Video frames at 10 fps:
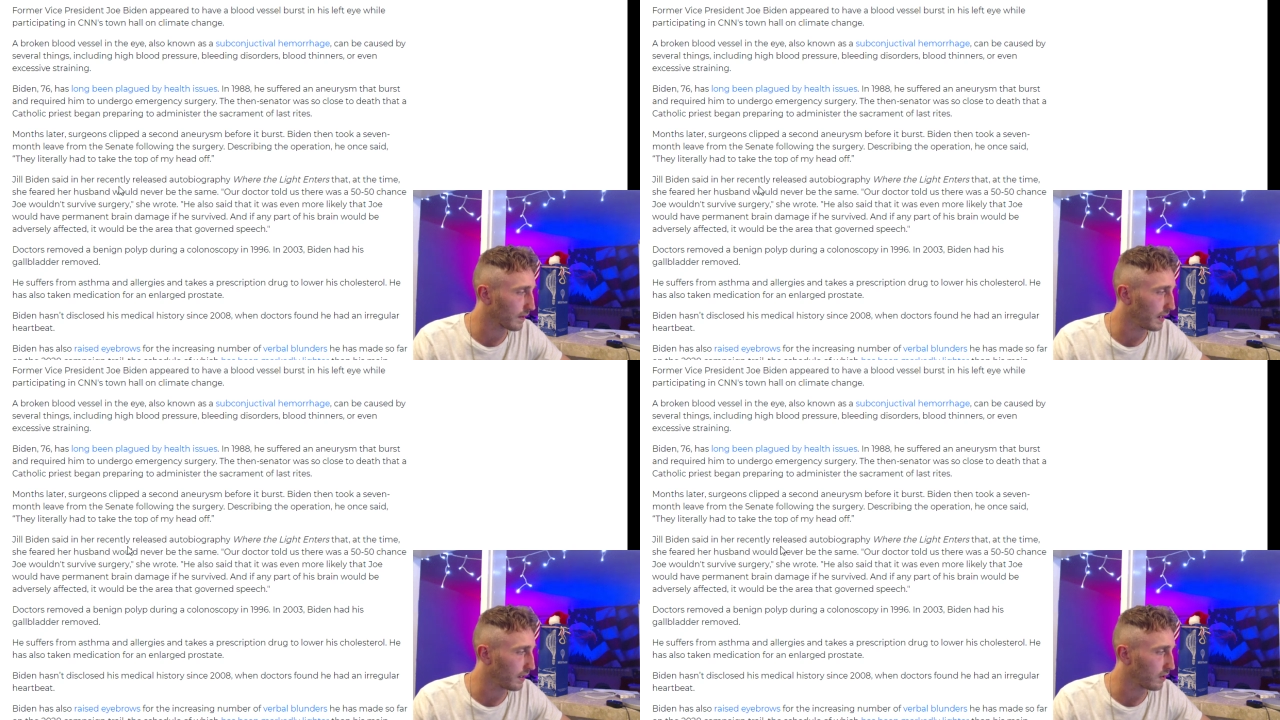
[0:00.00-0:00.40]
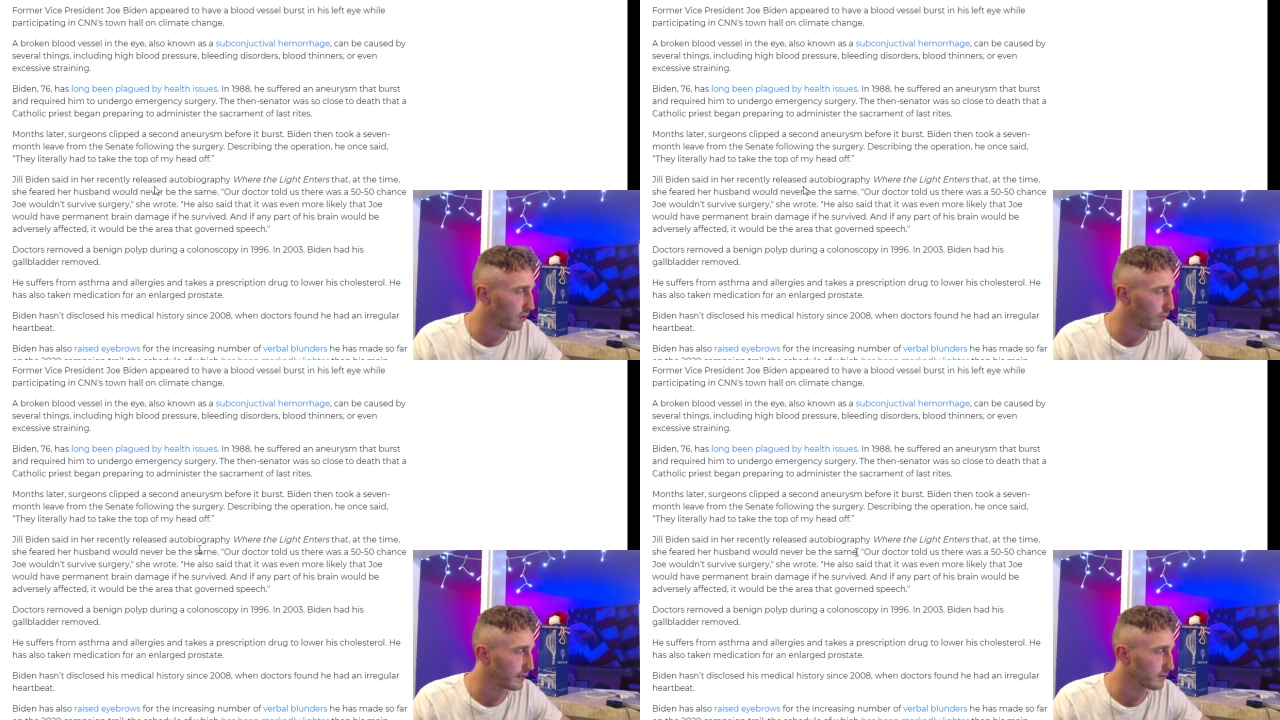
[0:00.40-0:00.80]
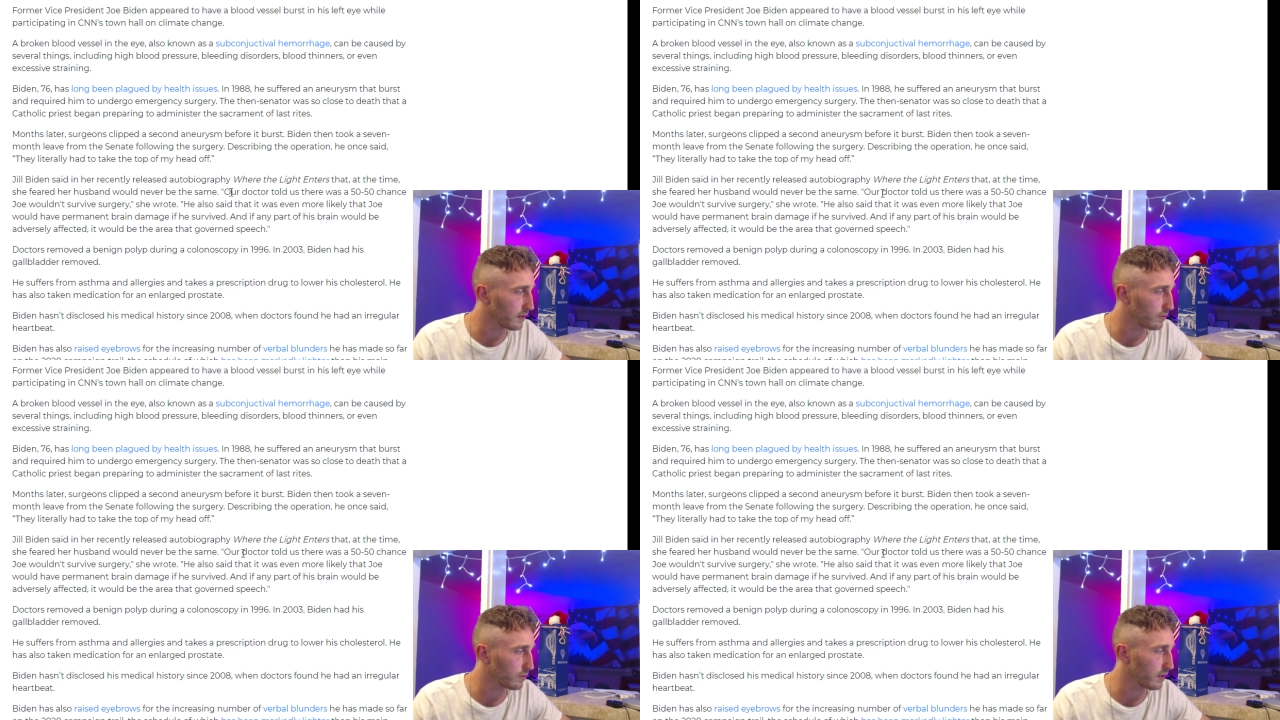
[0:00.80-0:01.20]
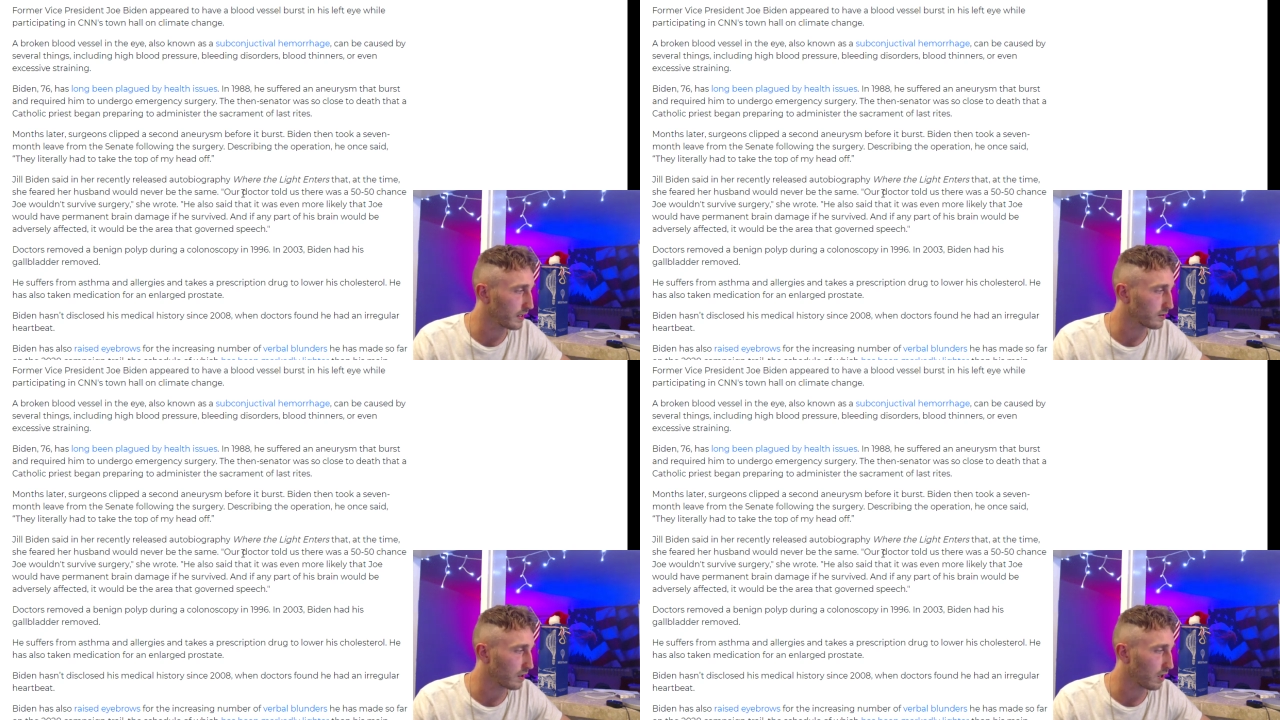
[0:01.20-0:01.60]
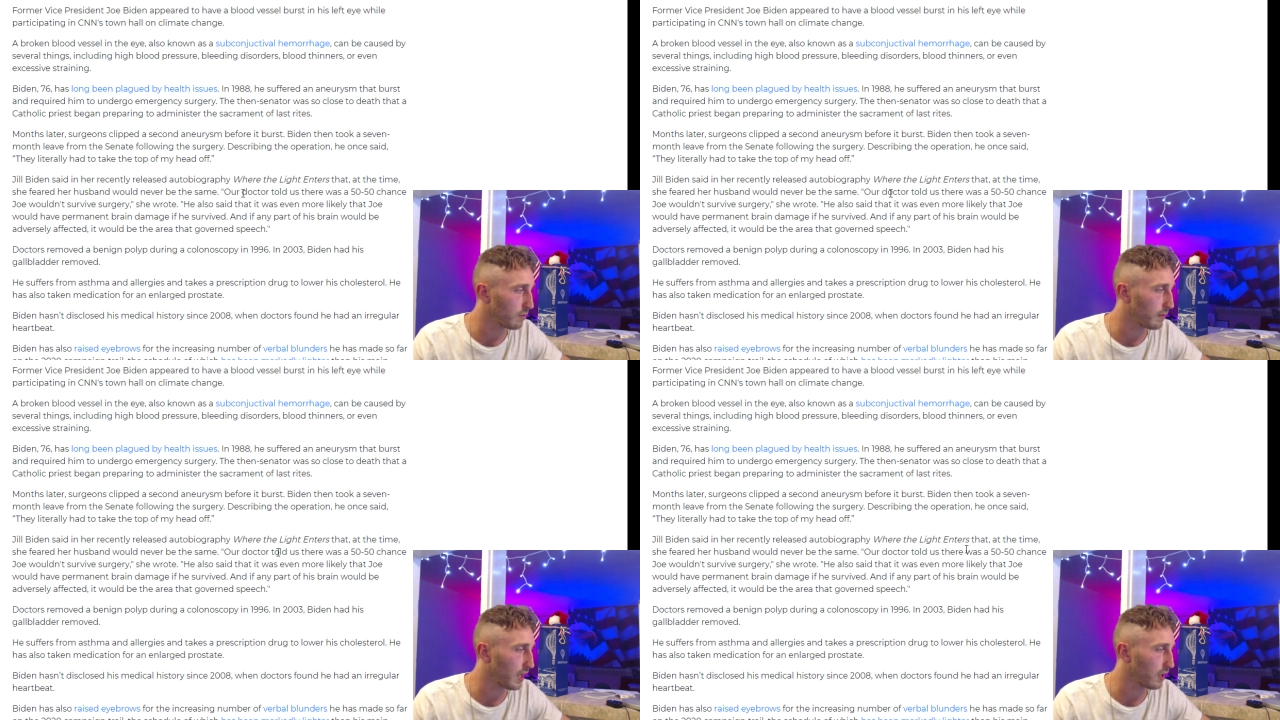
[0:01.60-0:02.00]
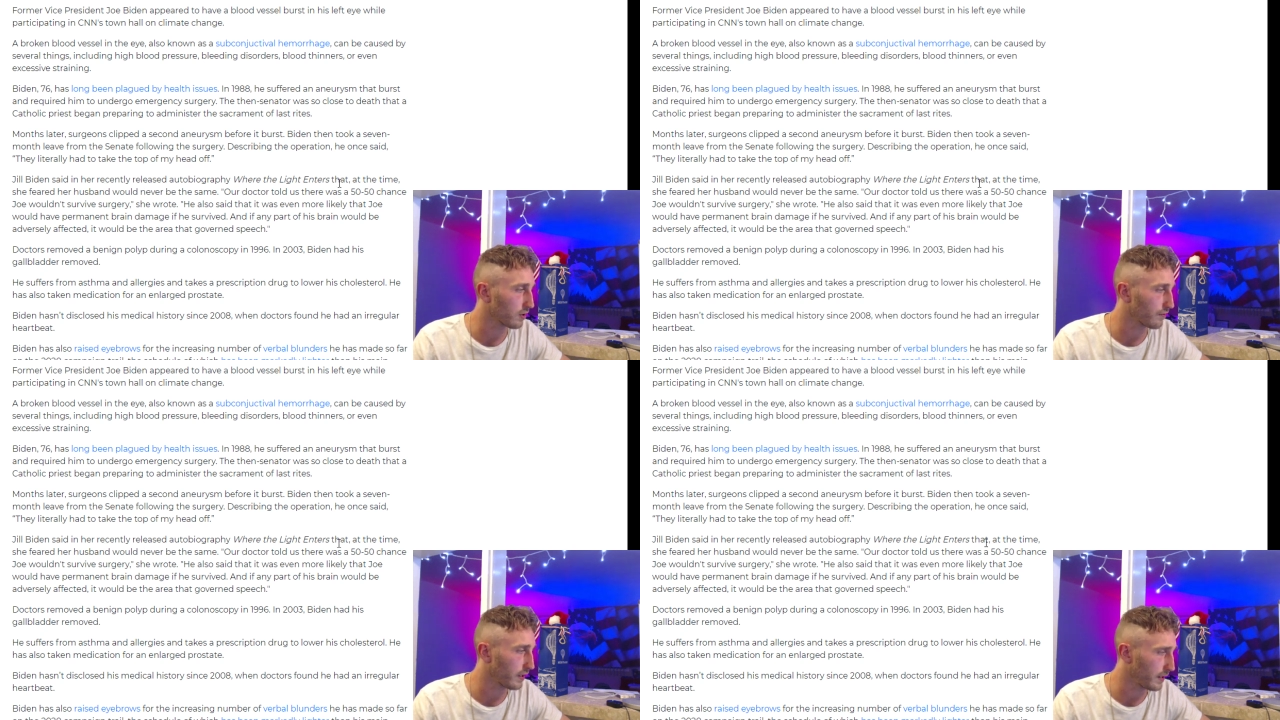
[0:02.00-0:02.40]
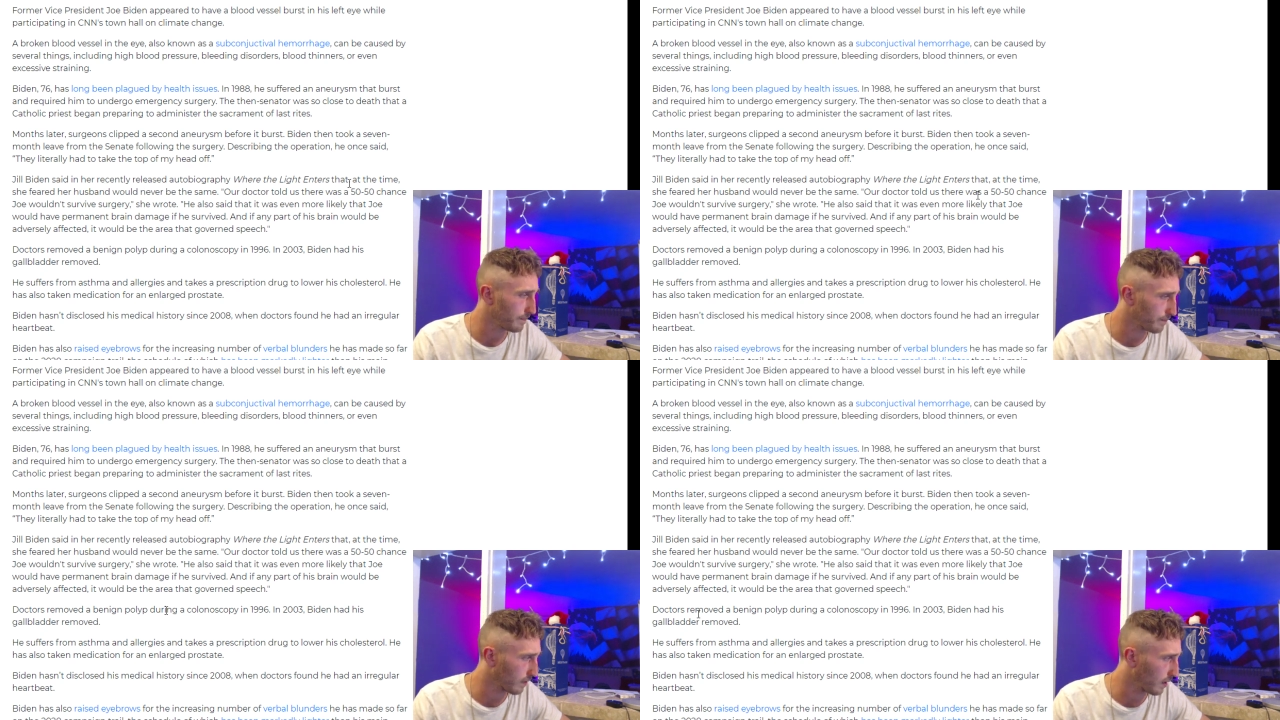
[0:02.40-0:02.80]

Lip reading: in her recently released autobiography